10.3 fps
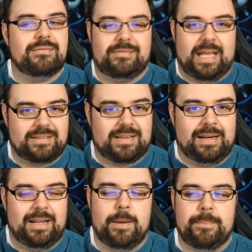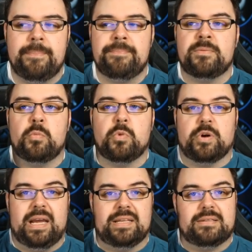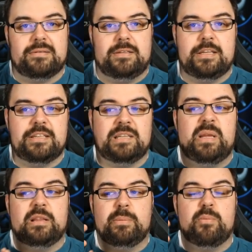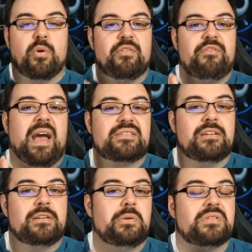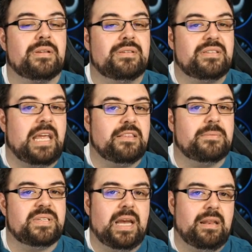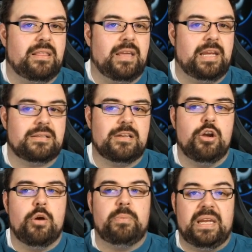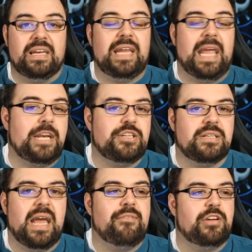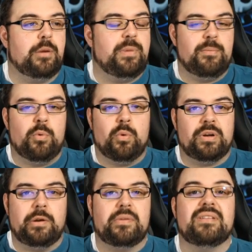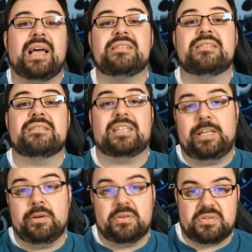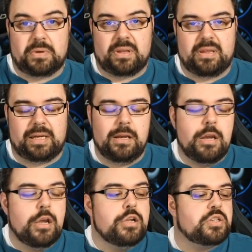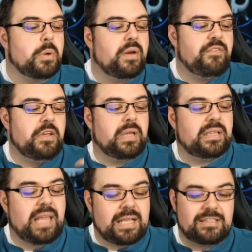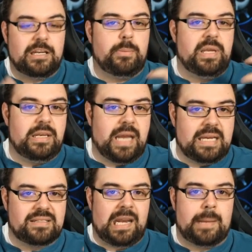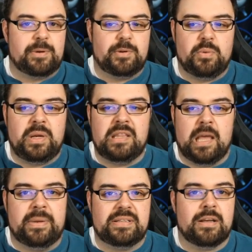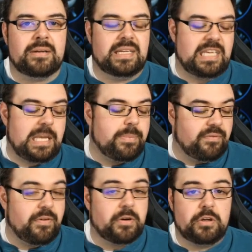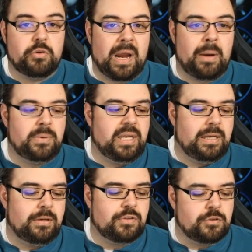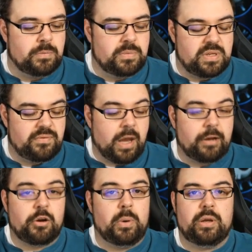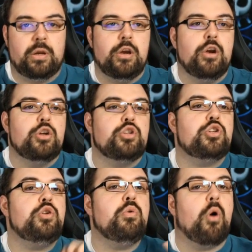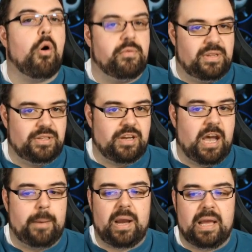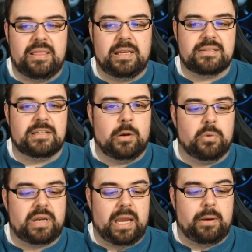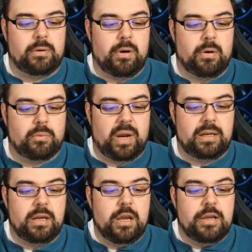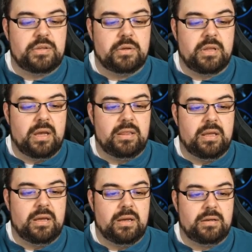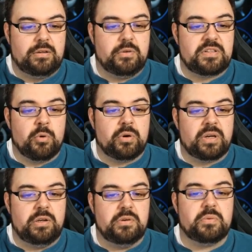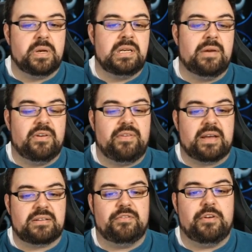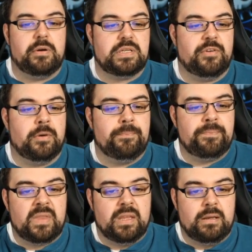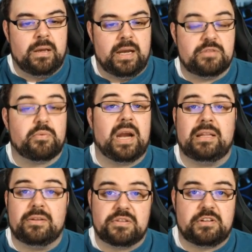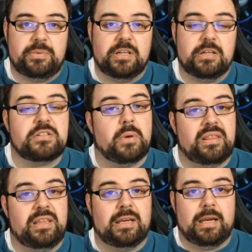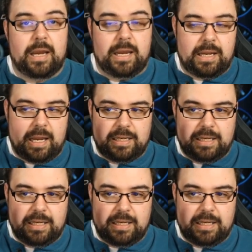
That's kind of him. Whereas it's going to be a little bit more fast and loose on Statham's side of things, being an agent, having a bit more, you know, the license to kill sort of thing. So I feel like that's going to be a nice dynamic between them. And as long as they keep it very grounded in terms of not going too over the top, I think it's going to work out all right. So the Chris Morgan, who's written every Fast and Furious film, is writing the script here. So I think I